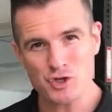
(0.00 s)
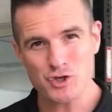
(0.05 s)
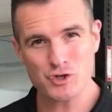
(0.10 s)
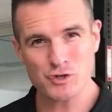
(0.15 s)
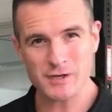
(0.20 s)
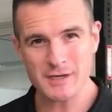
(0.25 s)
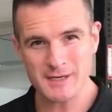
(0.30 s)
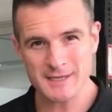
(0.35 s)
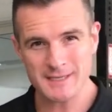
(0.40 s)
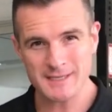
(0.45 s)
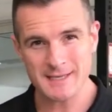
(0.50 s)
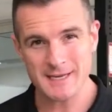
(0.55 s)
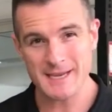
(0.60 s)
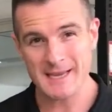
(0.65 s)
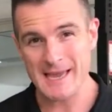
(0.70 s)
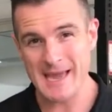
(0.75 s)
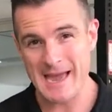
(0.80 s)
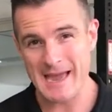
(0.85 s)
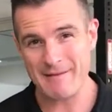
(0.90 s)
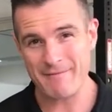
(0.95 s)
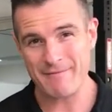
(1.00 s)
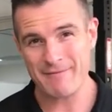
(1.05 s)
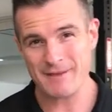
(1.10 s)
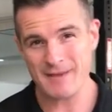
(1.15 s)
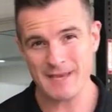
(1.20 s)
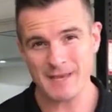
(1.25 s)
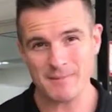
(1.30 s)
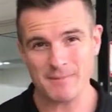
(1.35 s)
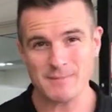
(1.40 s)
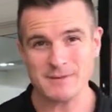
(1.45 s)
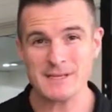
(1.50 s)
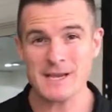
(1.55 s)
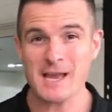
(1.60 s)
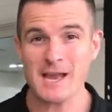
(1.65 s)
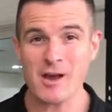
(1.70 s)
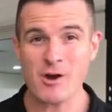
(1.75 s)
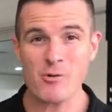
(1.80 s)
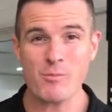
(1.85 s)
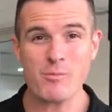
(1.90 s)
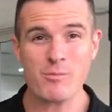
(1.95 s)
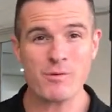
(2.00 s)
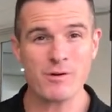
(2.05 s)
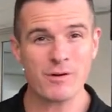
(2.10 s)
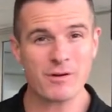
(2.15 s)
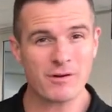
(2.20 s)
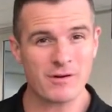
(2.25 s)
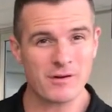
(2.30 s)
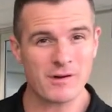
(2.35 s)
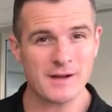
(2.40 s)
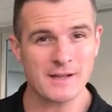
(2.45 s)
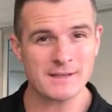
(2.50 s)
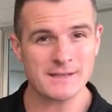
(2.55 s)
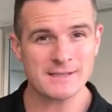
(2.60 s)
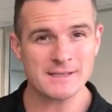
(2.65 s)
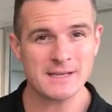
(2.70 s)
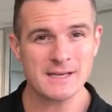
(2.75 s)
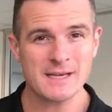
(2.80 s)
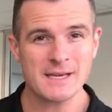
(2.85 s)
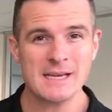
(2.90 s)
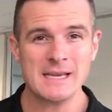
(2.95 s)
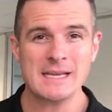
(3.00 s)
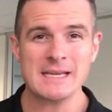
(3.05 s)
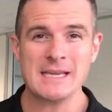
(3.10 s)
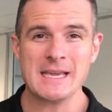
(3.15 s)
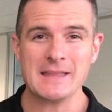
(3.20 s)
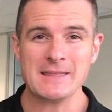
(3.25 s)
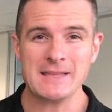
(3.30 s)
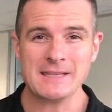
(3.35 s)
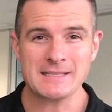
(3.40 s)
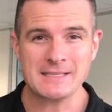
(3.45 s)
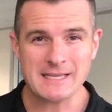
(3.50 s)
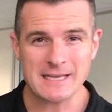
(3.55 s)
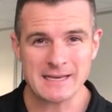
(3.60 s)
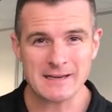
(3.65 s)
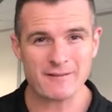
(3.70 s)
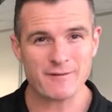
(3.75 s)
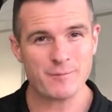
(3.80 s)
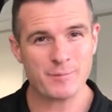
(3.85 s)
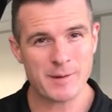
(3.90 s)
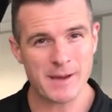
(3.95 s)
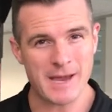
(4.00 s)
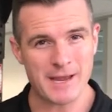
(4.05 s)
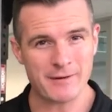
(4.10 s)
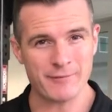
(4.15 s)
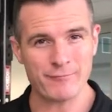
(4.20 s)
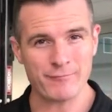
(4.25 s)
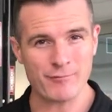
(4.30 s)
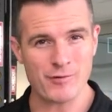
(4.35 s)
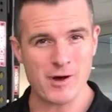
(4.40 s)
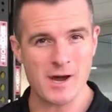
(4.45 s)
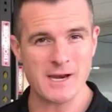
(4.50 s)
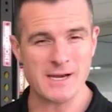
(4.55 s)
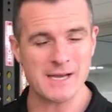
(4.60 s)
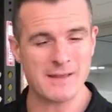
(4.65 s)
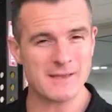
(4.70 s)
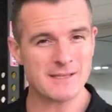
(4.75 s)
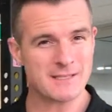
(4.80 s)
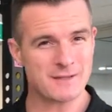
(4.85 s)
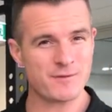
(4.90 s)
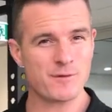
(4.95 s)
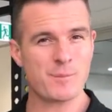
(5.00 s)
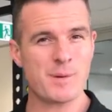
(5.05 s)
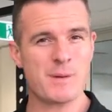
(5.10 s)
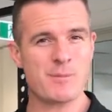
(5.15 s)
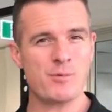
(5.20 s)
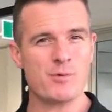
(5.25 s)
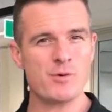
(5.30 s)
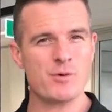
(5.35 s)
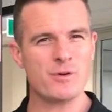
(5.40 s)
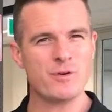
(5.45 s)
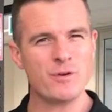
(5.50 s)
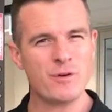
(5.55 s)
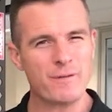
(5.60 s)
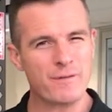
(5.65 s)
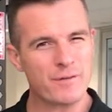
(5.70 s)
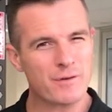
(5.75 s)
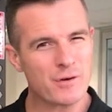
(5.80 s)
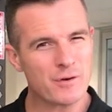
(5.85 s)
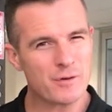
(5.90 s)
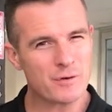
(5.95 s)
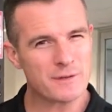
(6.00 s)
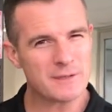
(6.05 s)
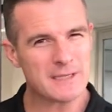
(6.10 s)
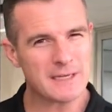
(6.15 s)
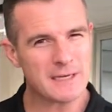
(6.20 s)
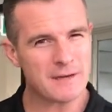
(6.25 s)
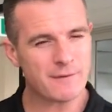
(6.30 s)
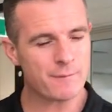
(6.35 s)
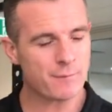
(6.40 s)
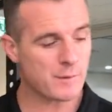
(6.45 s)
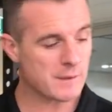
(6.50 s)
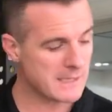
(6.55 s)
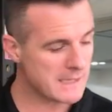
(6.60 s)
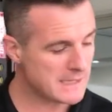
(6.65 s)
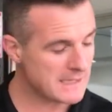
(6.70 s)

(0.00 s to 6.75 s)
tricks that I gave them to help clients get the deadlift pattern right. Now, this is for people who are not very good at deadlift. We